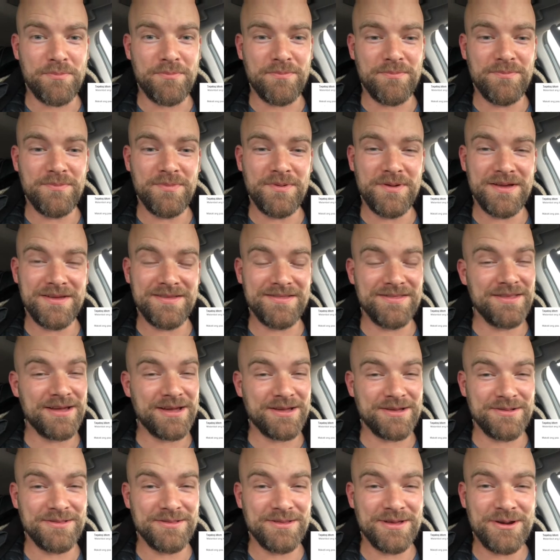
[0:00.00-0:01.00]

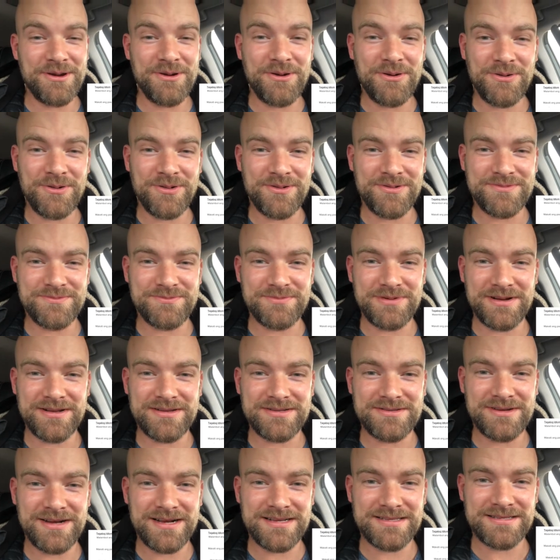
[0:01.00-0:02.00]
like a literal
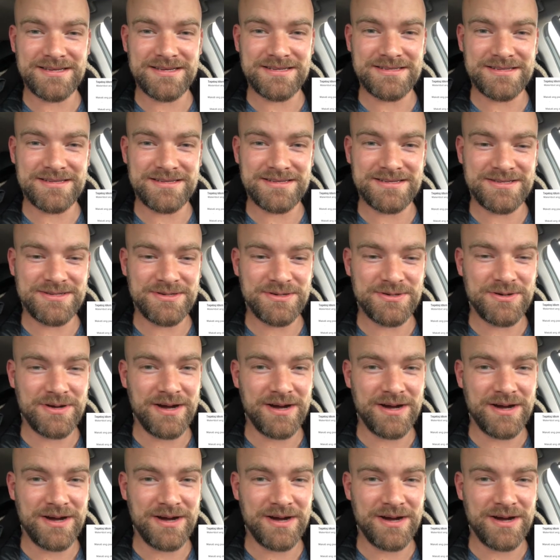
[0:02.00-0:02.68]
translation too, I